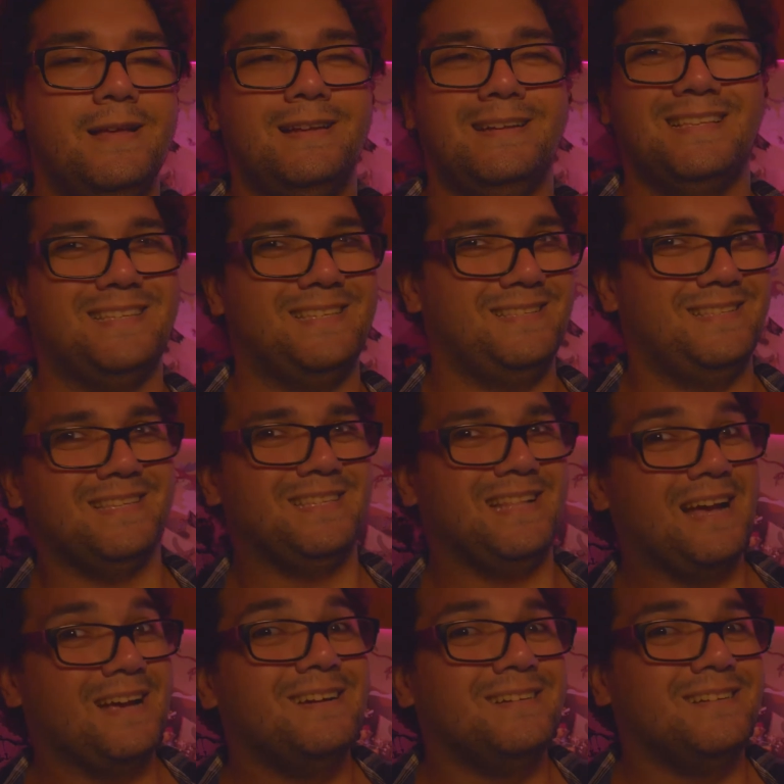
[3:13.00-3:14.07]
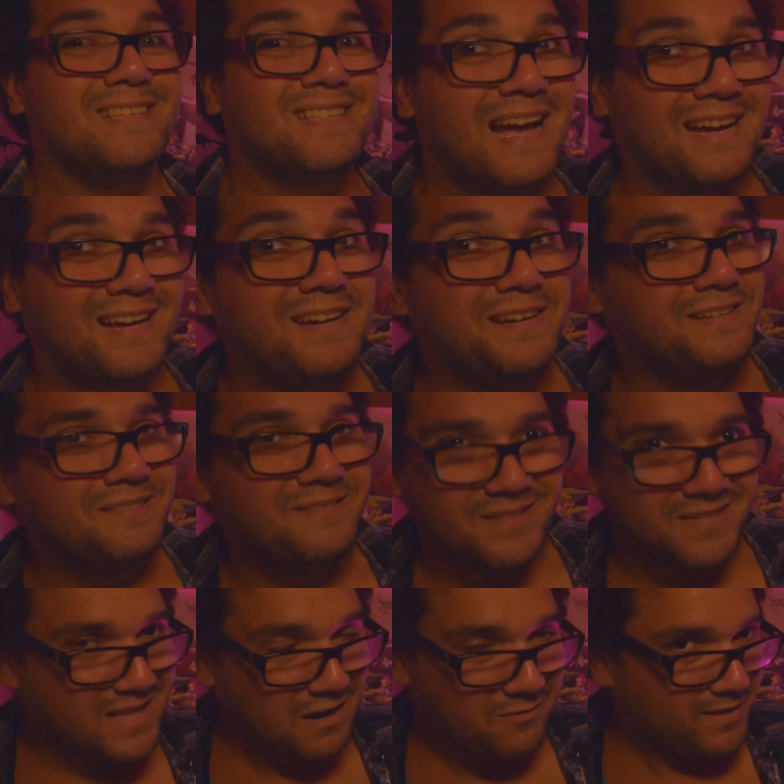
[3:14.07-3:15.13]
That's not good. It's not good.
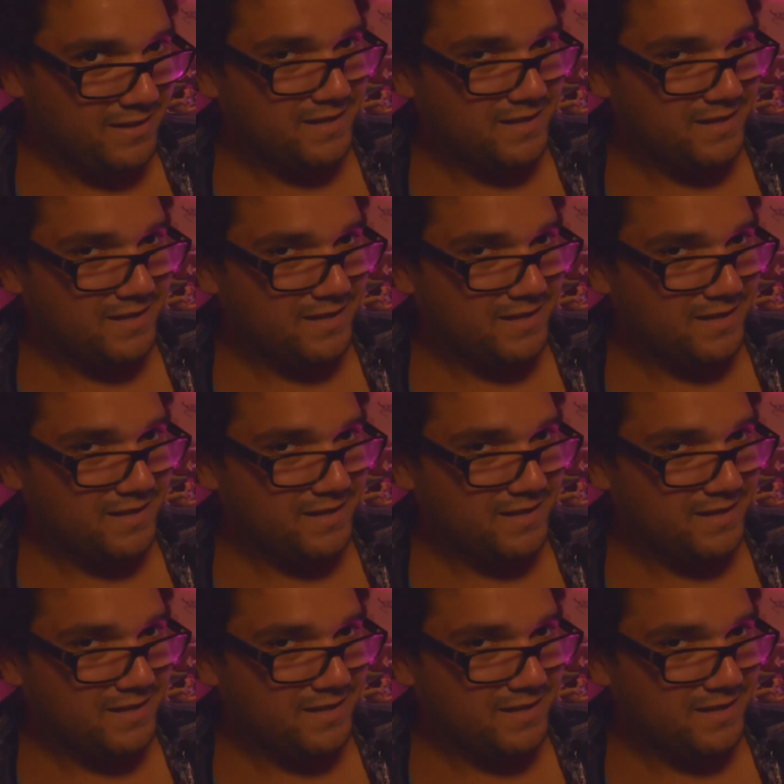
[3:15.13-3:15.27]
It's not really